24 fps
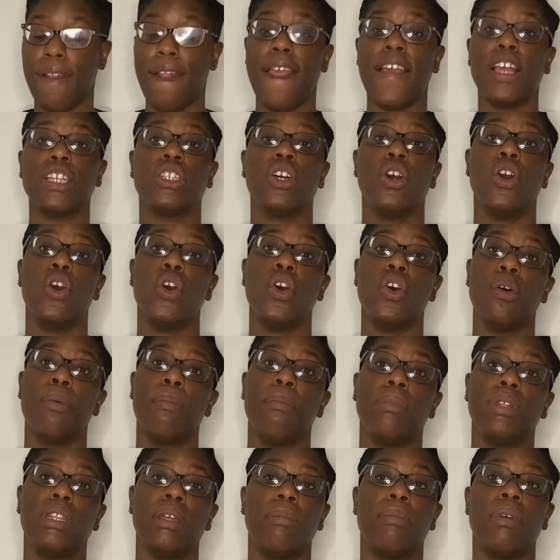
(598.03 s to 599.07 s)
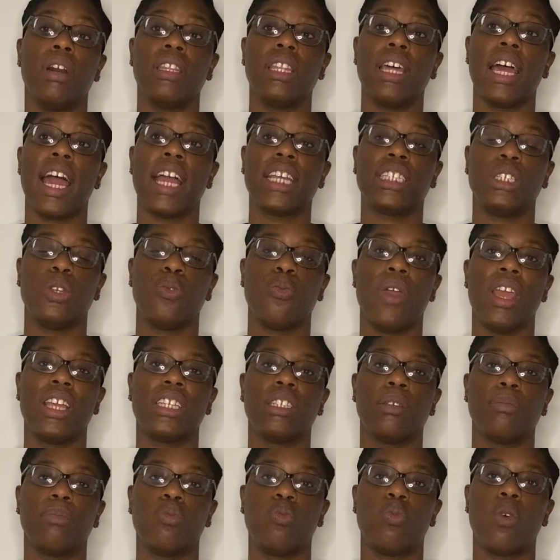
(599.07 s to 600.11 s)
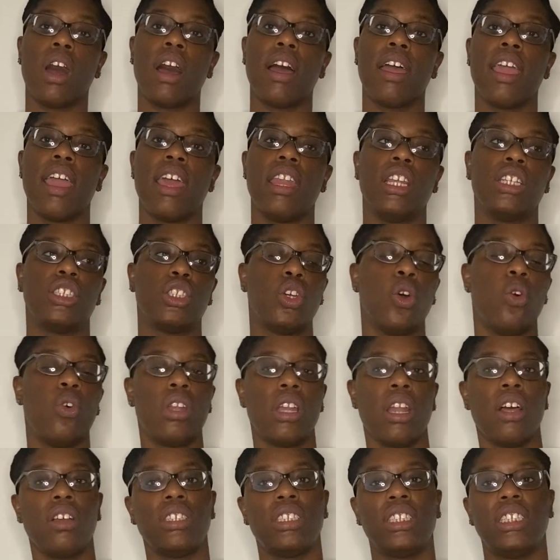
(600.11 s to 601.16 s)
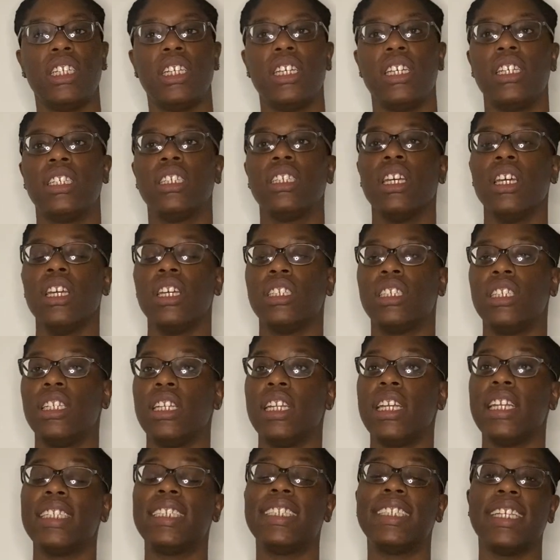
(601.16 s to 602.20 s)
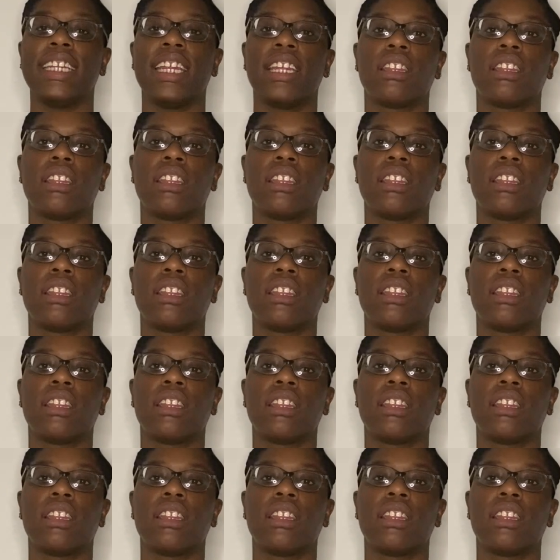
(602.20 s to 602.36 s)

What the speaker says: So the mother actually wakes up while Hannah's going downstairs. She didn't see the